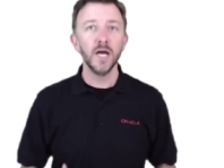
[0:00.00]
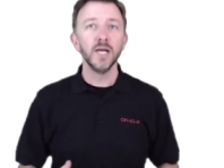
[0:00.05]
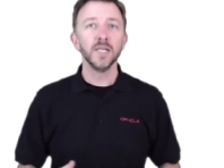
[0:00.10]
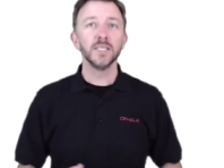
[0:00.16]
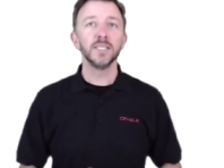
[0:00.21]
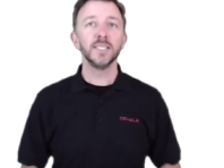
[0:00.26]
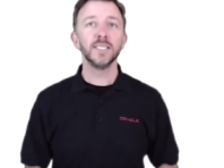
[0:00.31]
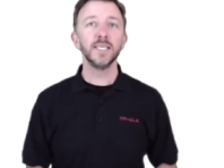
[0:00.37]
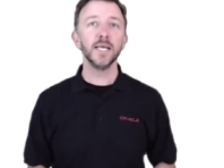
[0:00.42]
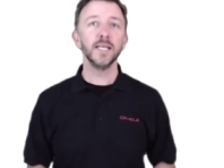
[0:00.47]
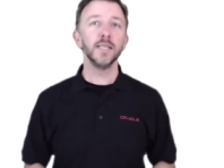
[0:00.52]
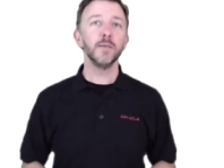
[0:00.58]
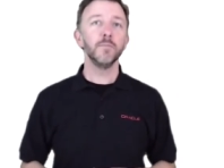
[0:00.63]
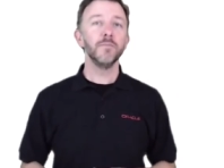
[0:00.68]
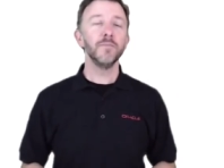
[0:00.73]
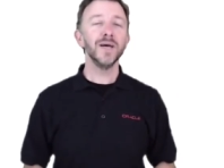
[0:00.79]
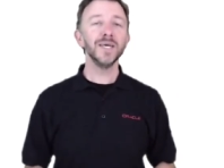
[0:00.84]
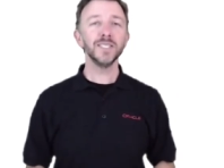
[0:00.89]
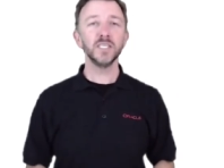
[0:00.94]
to send the
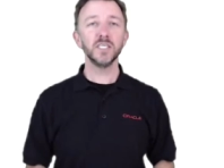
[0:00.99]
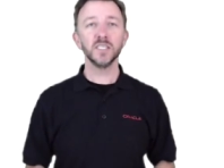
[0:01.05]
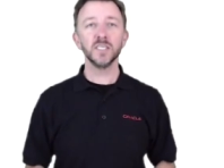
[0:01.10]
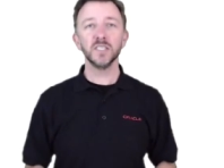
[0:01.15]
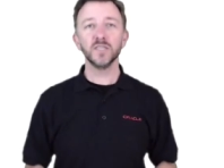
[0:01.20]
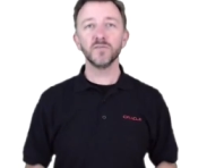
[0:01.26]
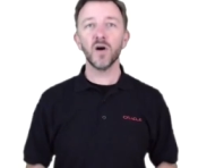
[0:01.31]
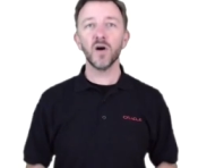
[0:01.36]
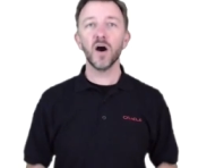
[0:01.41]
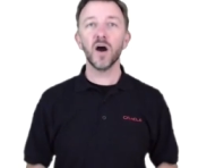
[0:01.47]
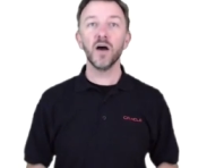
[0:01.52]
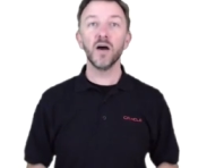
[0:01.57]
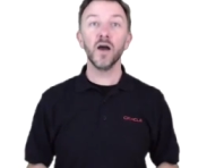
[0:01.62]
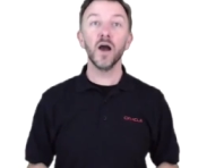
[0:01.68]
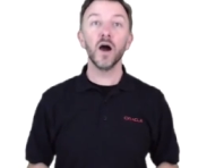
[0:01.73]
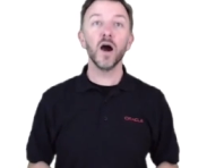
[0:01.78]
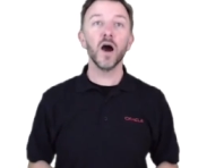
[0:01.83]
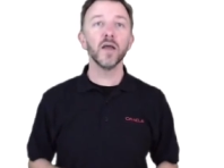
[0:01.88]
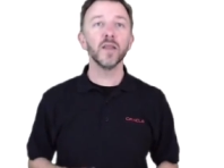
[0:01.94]
messages
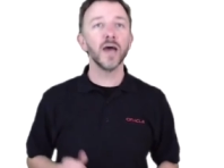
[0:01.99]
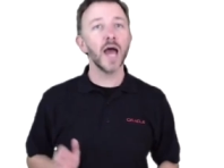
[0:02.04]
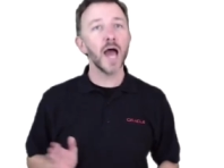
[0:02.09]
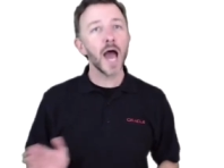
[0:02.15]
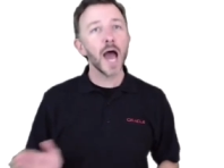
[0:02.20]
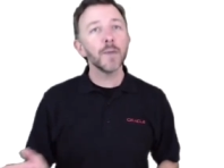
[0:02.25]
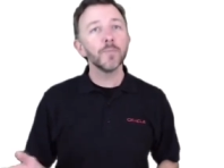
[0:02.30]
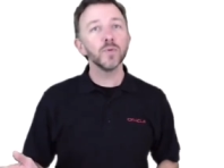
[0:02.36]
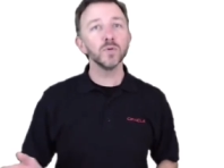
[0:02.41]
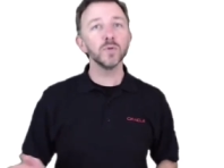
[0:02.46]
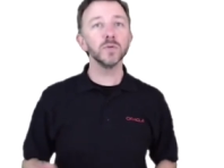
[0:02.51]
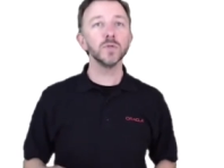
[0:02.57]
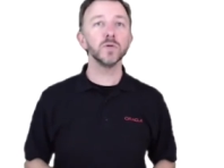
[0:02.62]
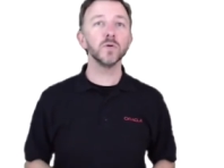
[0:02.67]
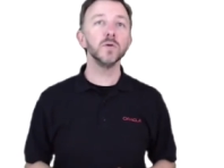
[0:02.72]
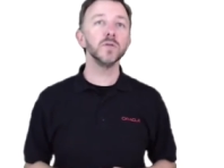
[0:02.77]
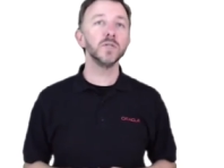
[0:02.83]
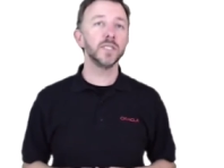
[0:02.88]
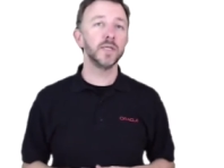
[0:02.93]
via either Apple's
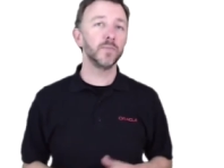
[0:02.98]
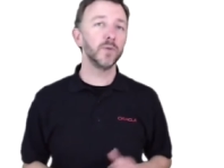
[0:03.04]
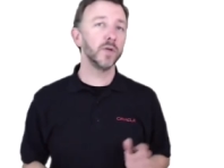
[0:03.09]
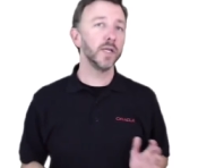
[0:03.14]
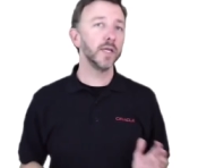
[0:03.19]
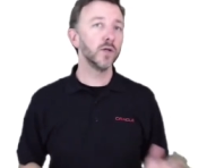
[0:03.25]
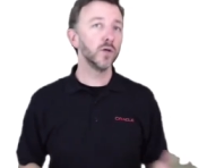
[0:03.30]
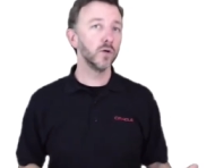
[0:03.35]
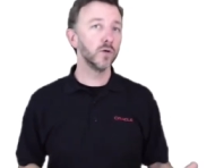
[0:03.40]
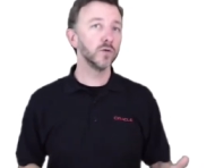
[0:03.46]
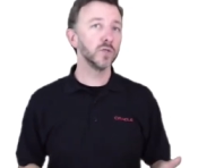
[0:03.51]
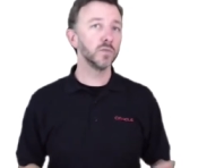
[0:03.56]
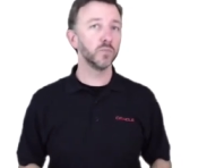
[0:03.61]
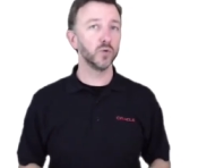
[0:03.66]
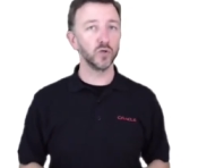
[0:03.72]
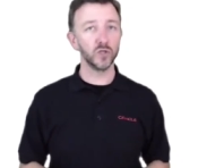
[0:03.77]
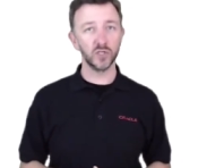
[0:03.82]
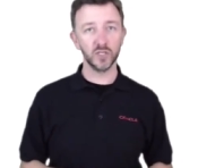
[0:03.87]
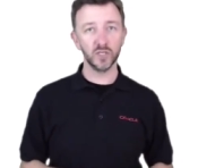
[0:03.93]
or separately Google's
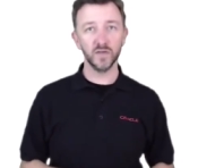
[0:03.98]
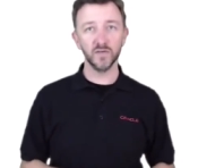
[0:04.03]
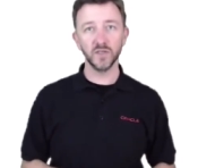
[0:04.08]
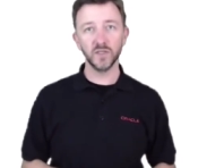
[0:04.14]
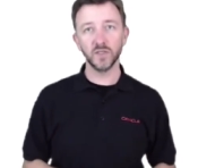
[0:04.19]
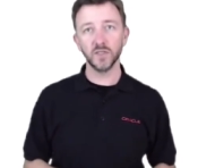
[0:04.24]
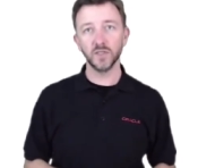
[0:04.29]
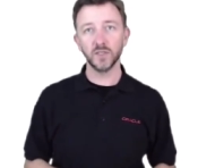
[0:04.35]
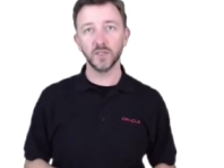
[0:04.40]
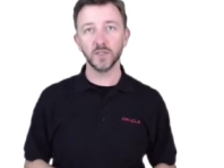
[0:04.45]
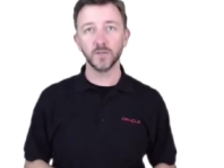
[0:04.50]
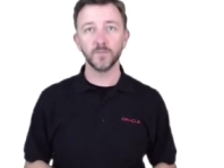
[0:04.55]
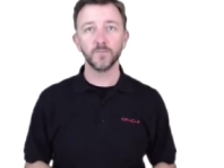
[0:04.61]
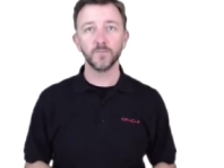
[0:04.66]
push services.